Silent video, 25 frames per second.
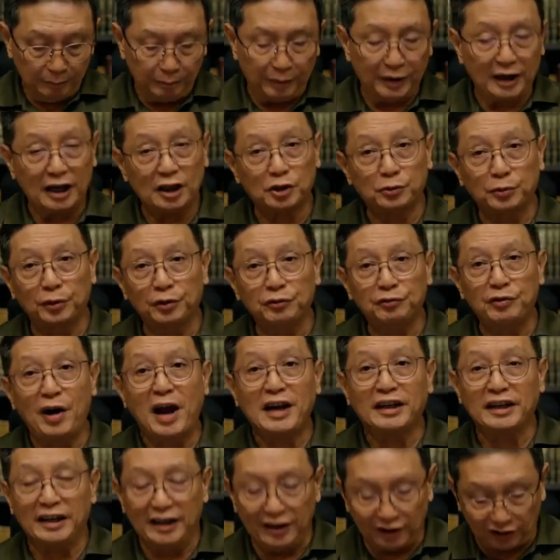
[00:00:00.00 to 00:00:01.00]
But as we
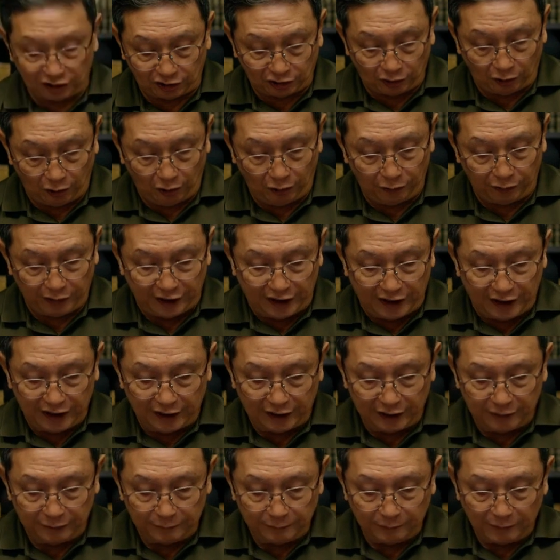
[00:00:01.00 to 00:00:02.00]
read his
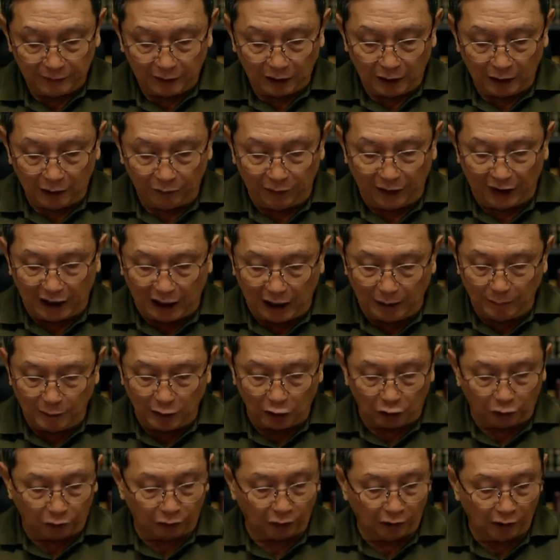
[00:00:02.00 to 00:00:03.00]
story, we come
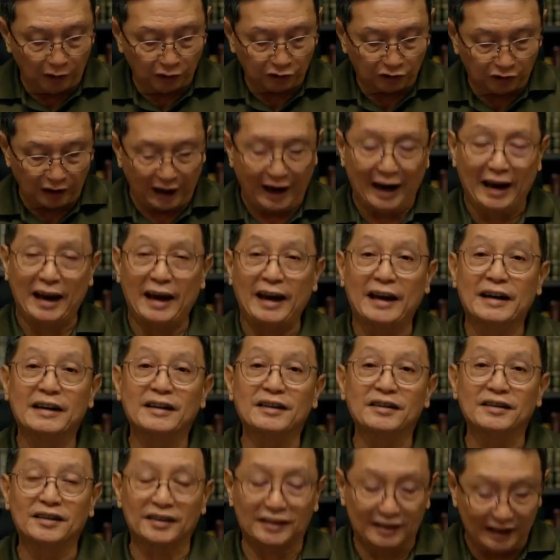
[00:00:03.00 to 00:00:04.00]
across
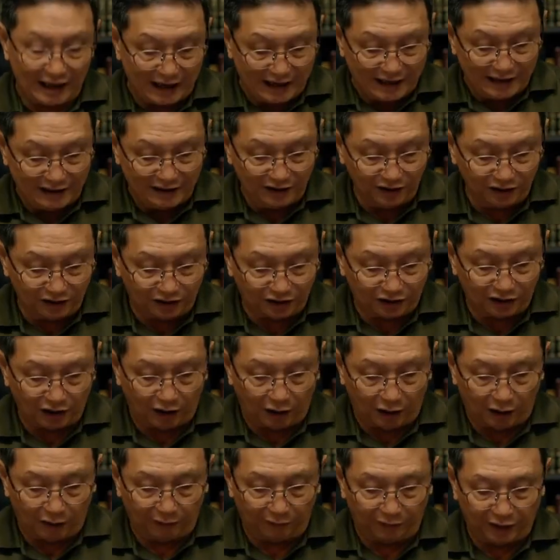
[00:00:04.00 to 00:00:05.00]
a sense
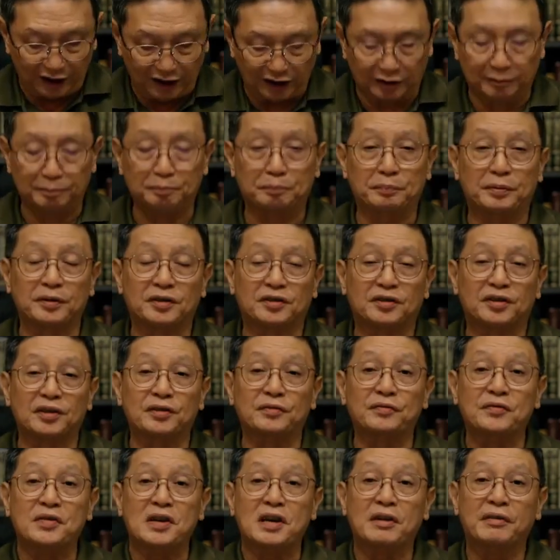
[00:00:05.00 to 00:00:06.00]
of his
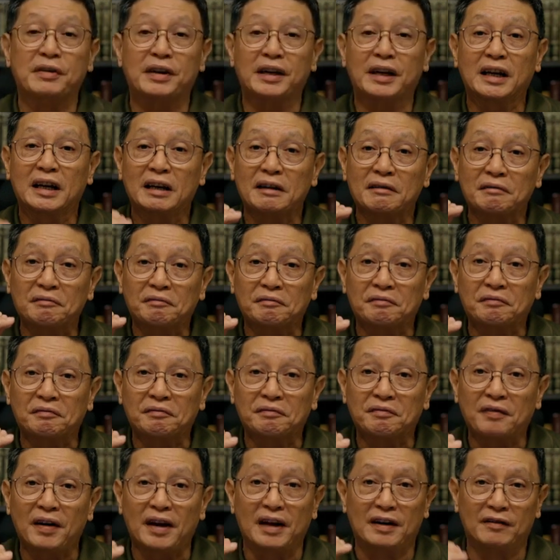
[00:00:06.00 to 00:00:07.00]
persevering
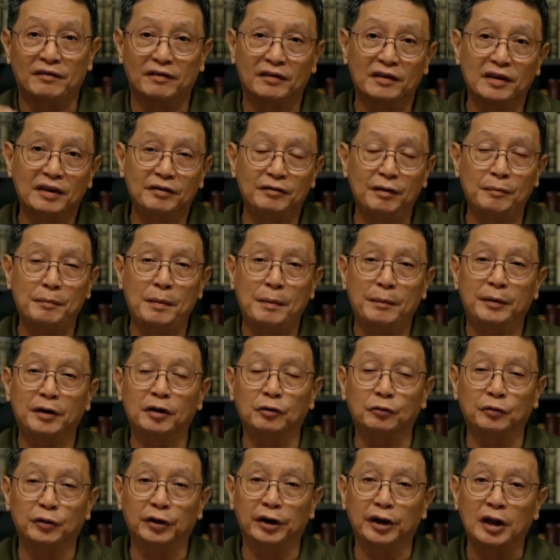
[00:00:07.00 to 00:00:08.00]
faith. Remember
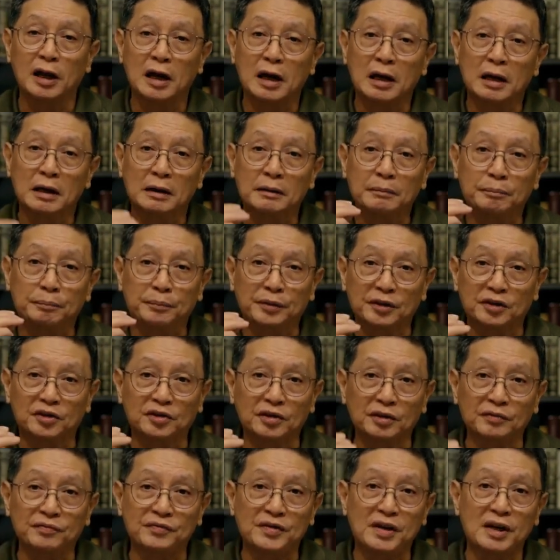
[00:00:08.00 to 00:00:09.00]
the word,
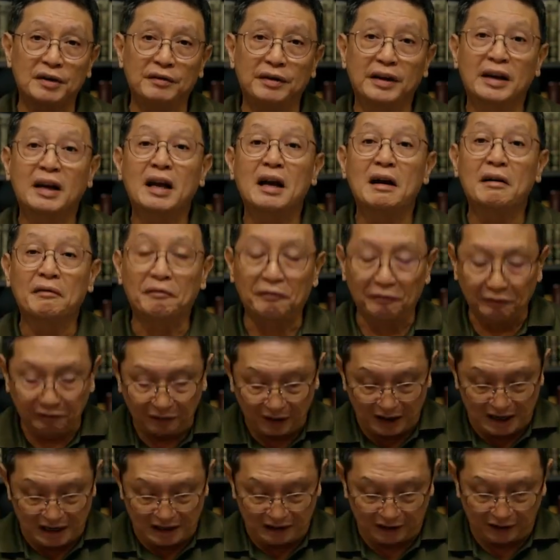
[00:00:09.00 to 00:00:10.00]
persevering
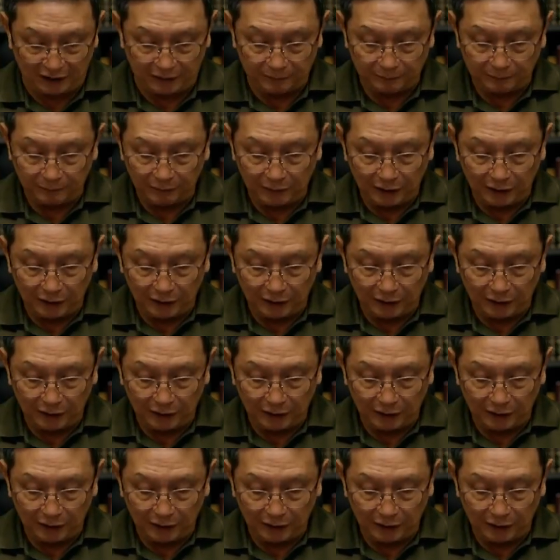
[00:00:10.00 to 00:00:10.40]
faith.